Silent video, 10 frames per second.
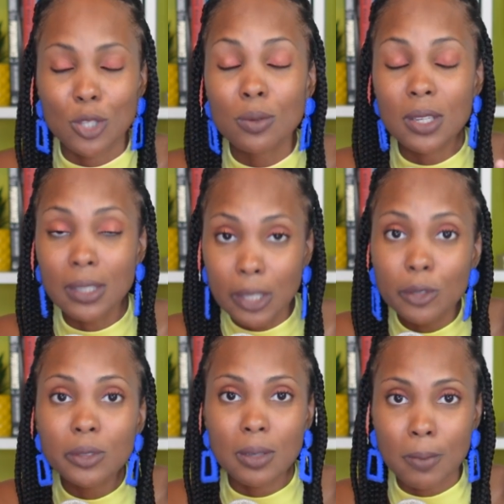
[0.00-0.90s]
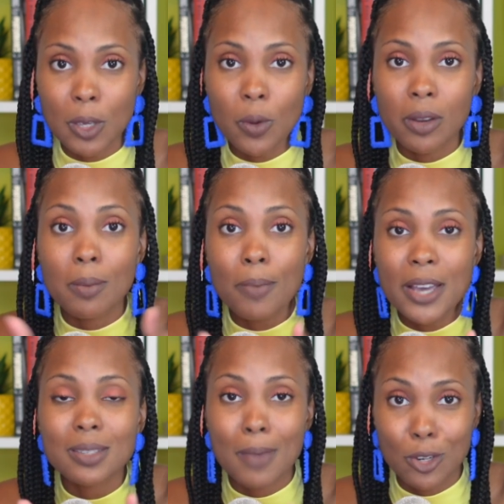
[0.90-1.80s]
You would literally be one of the
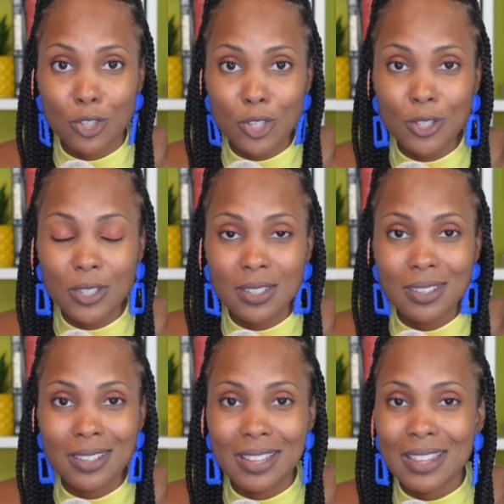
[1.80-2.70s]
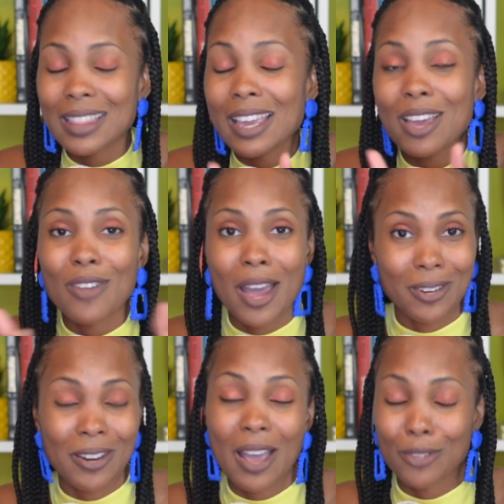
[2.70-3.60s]
best managers that they have
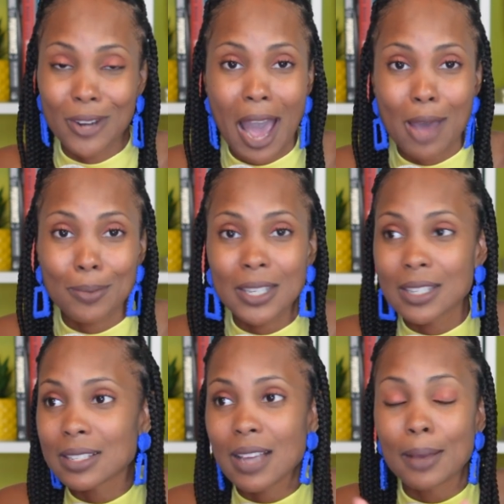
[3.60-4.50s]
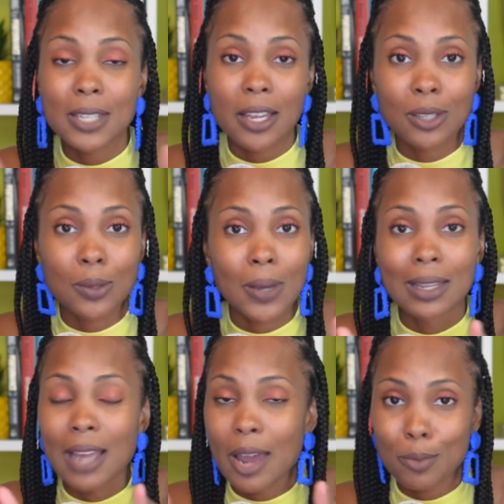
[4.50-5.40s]
ever had, because I'm telling you,
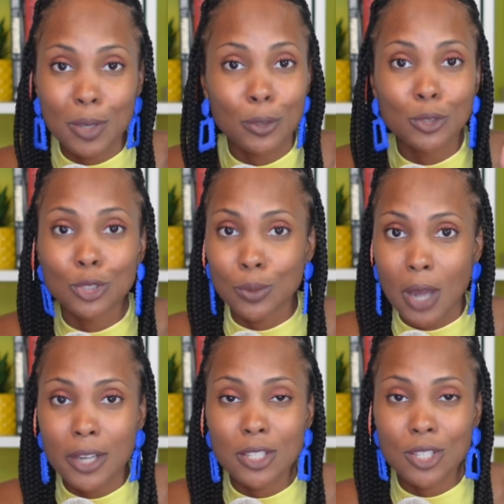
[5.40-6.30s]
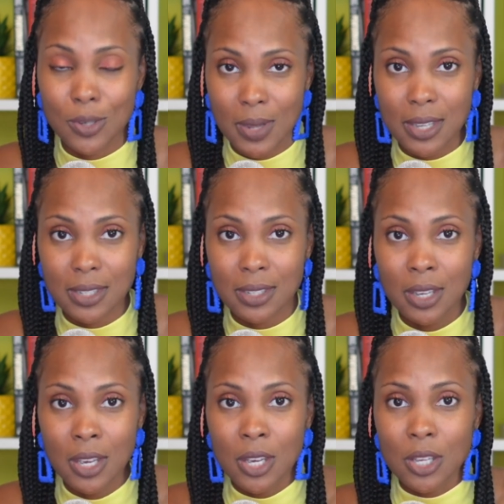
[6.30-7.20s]
a lot of people do not do this.
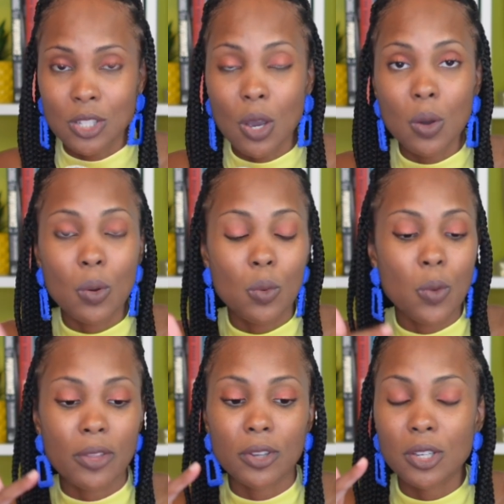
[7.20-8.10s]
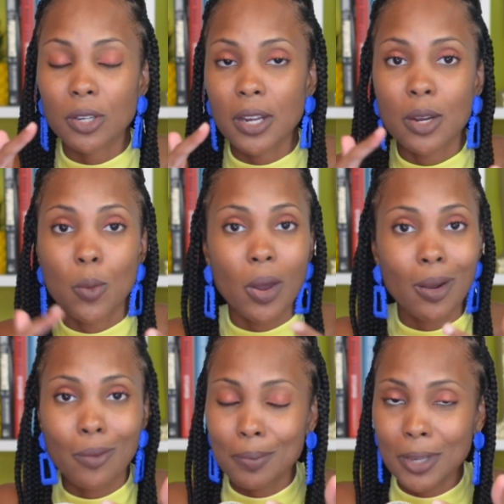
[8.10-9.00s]
So whether you're in a
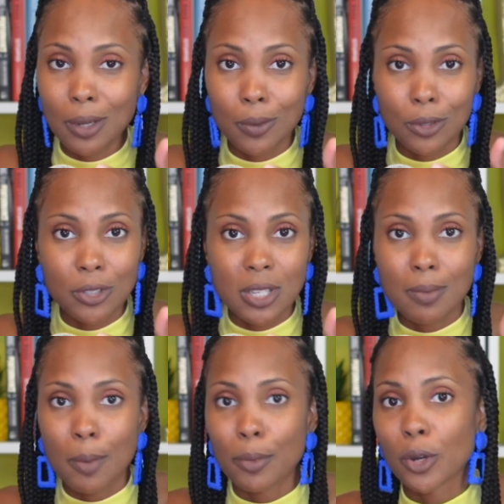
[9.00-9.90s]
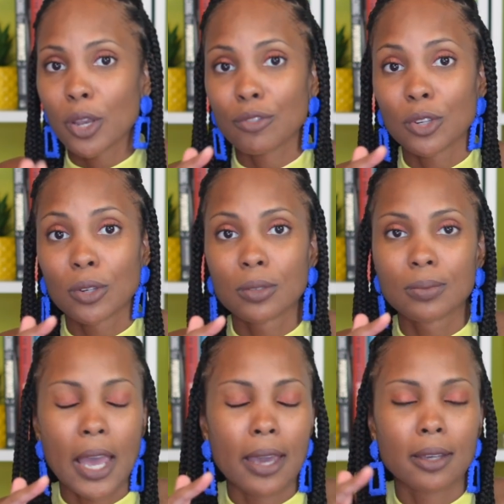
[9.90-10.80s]
one-on-one meeting with your team member, if you're
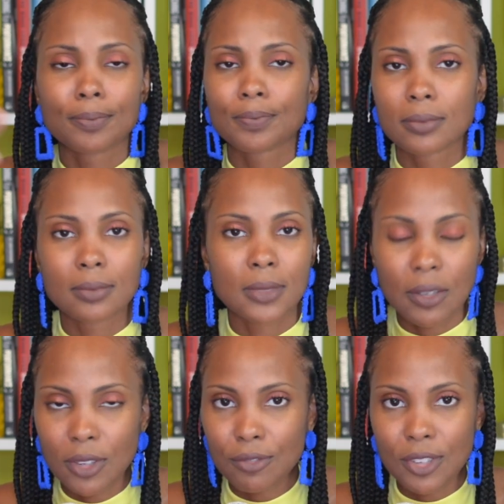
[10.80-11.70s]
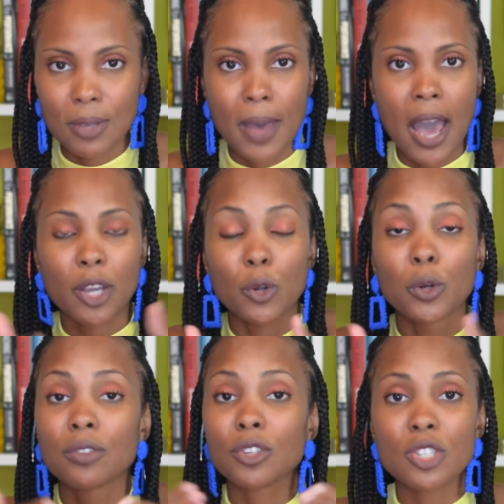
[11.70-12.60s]
like giving feedback,
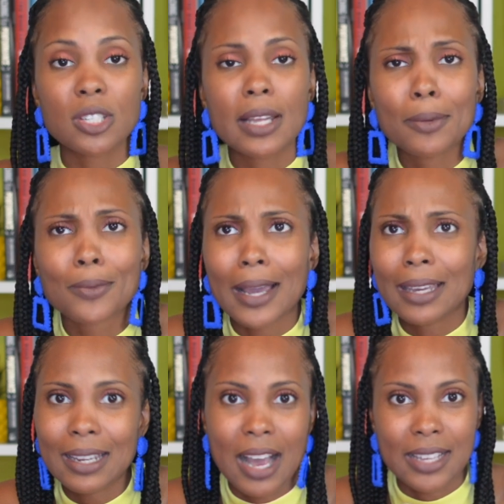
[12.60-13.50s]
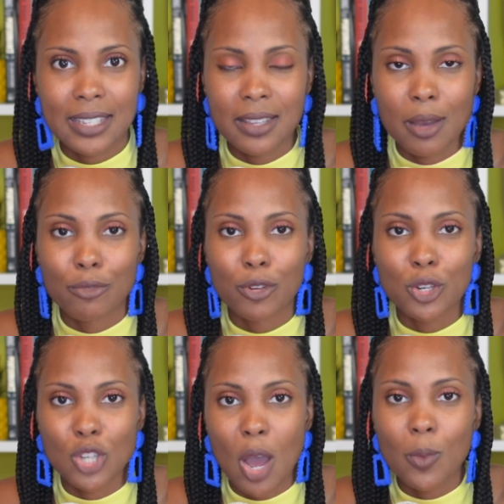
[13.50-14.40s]
or if you're just like recognizing them for
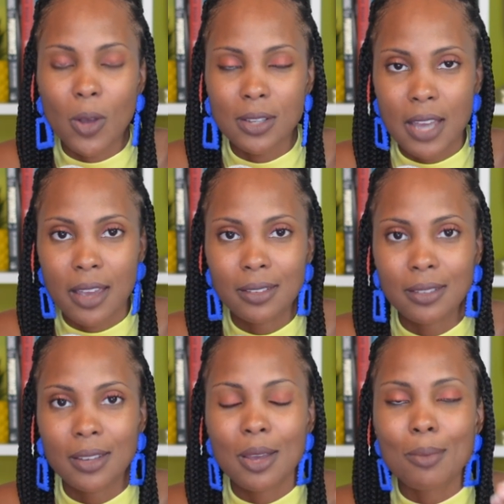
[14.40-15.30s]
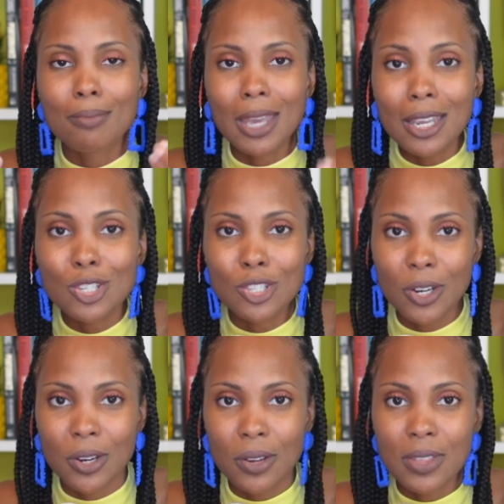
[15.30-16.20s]
a job well done, make
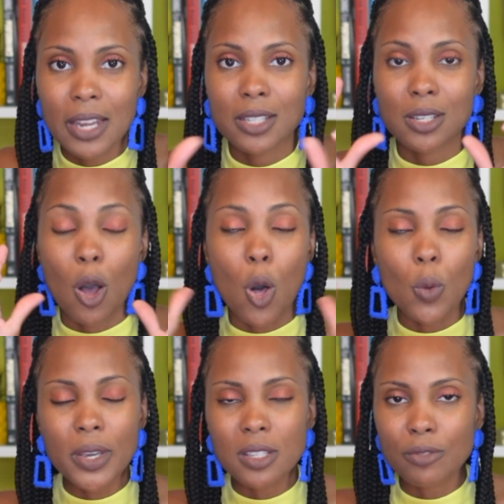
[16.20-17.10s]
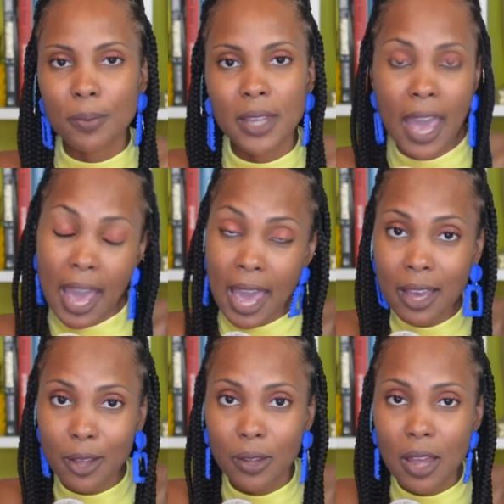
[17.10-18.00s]
sure that it's always from the
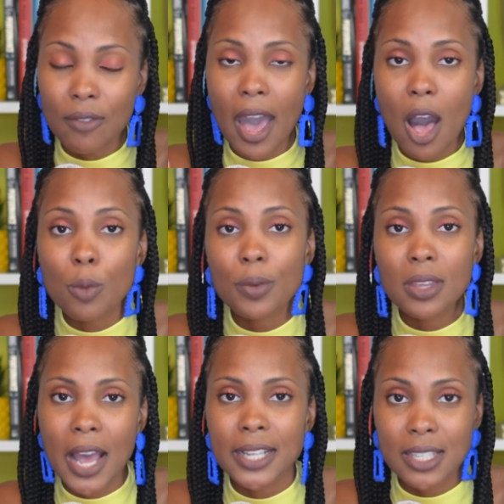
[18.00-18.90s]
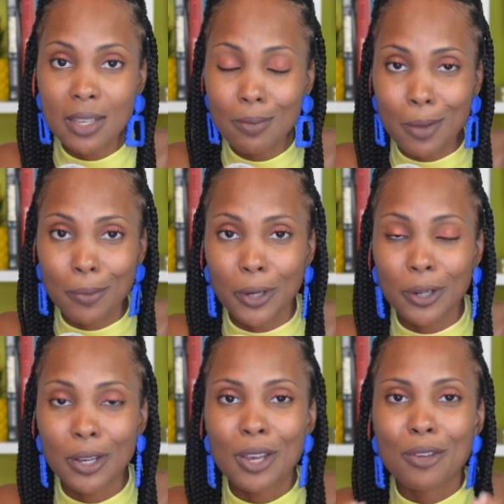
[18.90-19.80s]
angle of helping that team
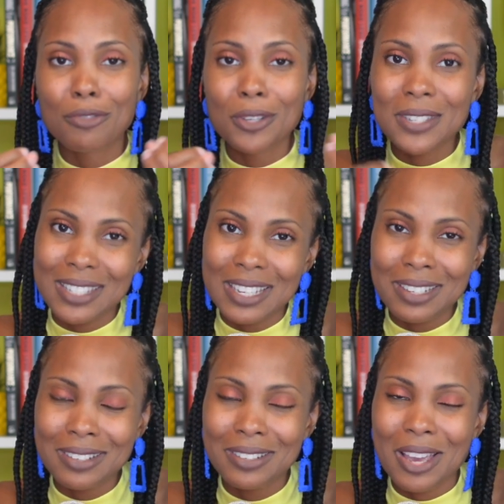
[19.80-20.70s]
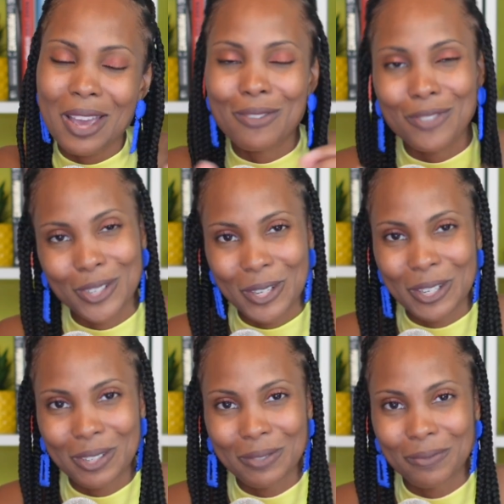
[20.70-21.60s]
member feel seen and feel
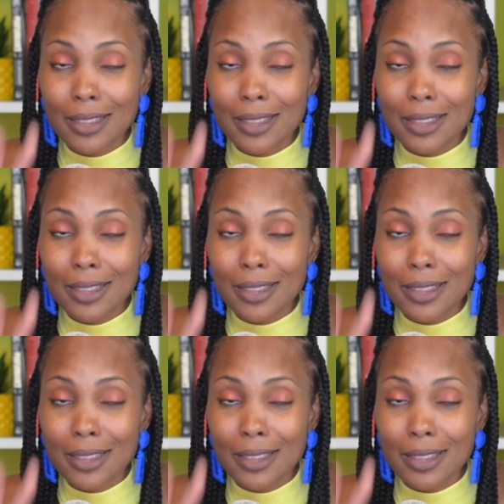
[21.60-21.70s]
heard.